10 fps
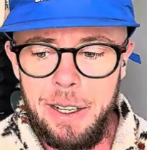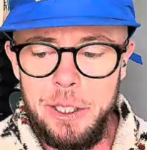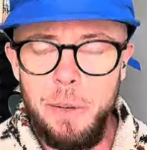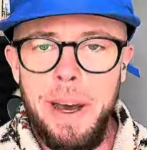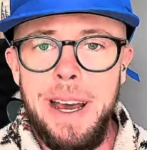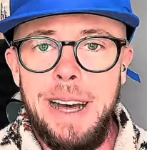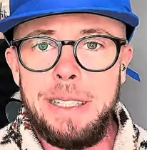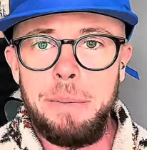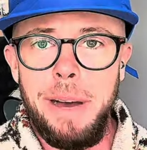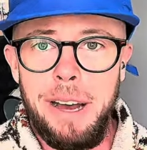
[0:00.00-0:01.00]
So I
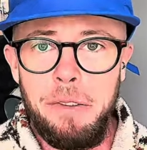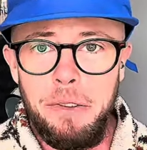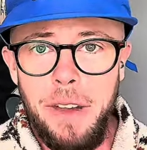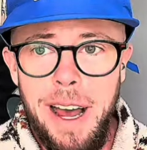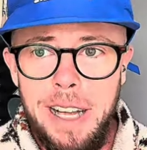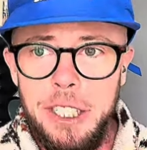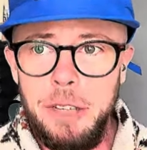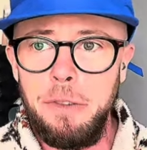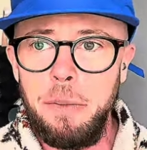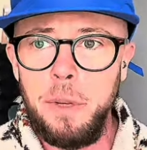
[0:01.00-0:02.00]
had my flash
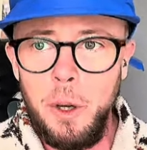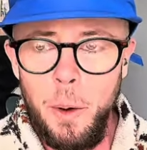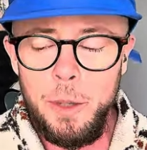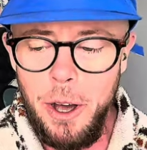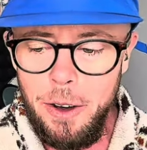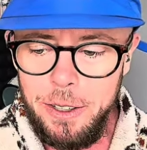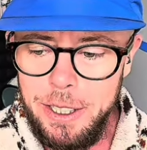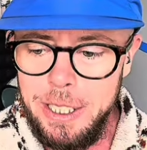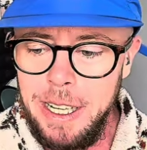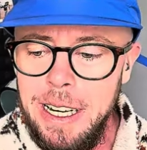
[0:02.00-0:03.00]
from
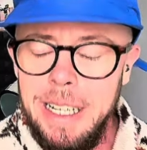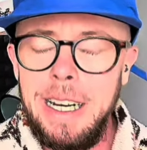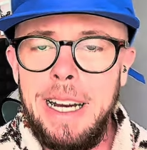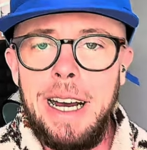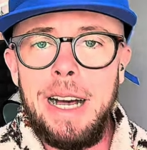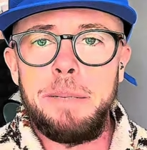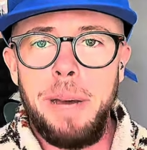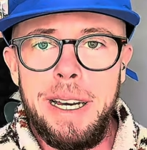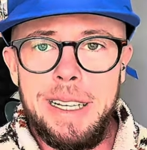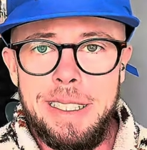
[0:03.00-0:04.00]
Godox and I had
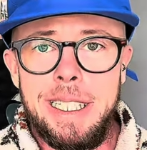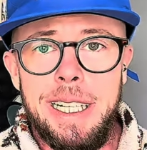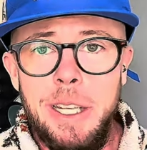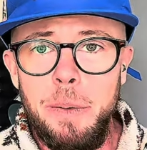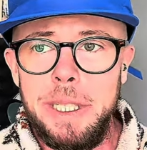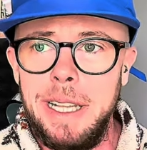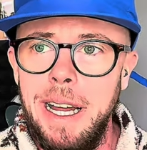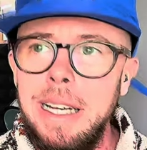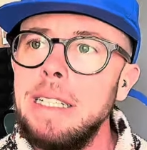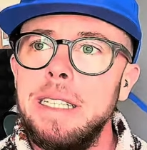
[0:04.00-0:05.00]
my continuous light.